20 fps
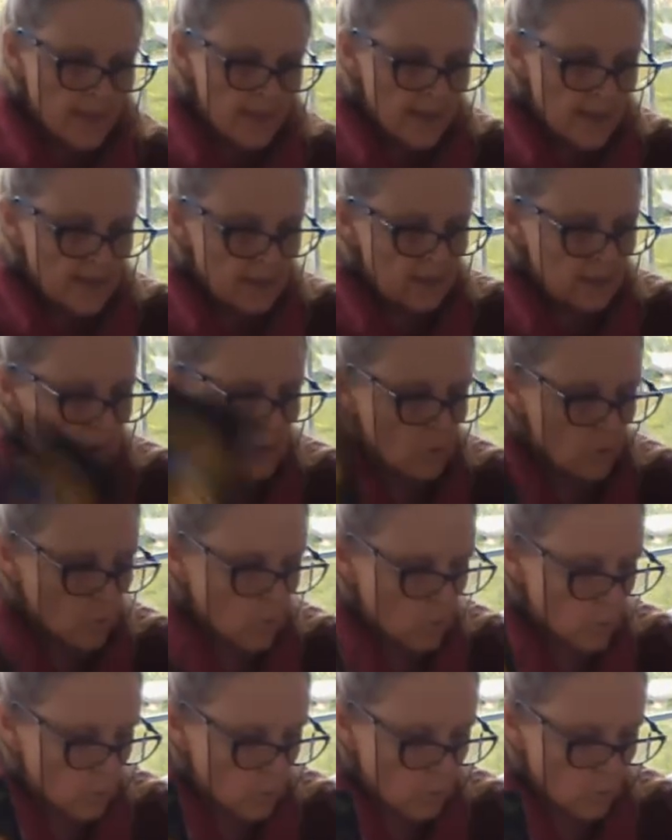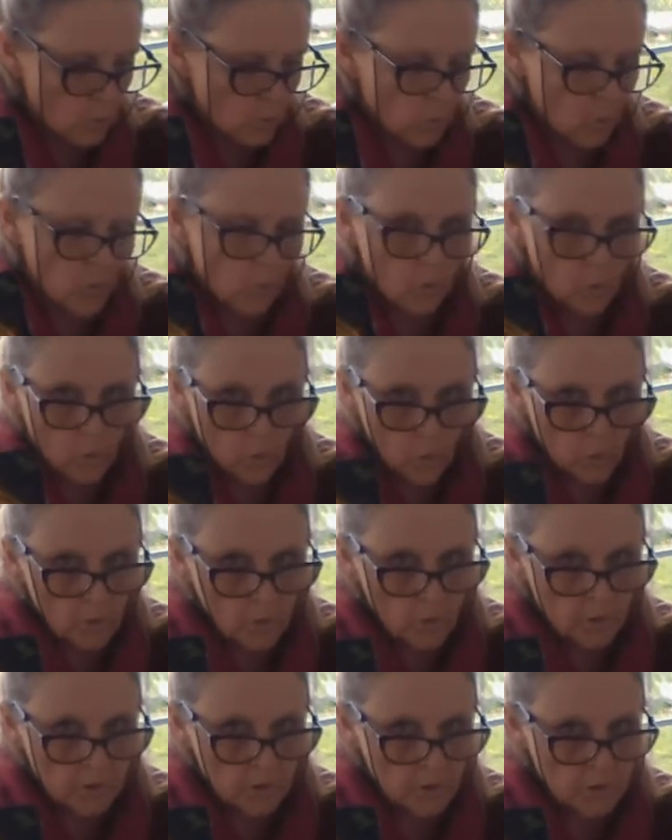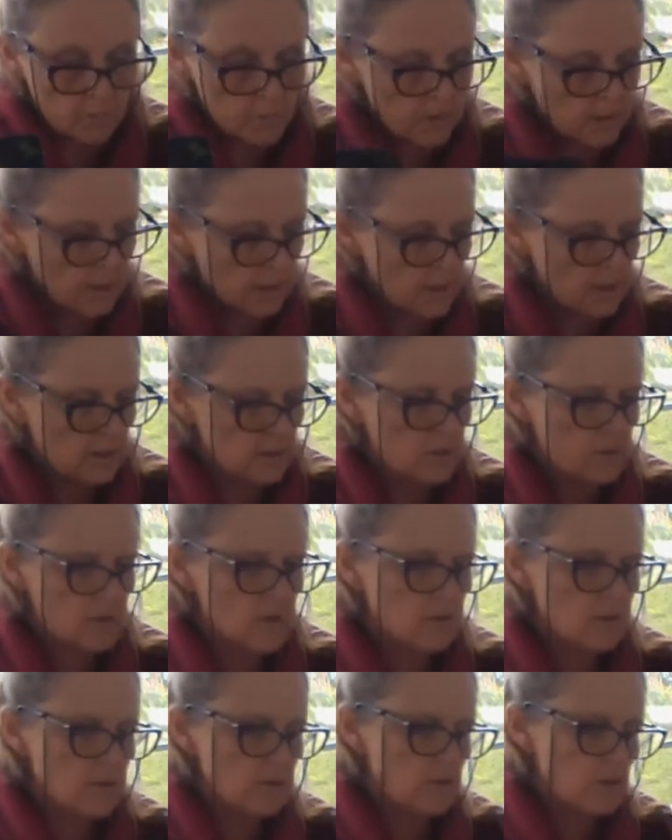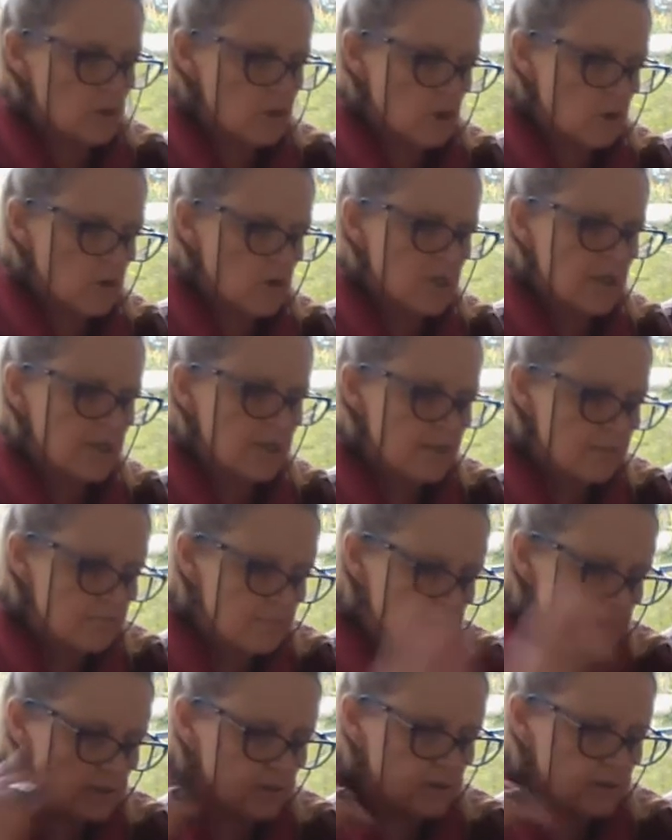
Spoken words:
and work on it a bit. Just, you know, keep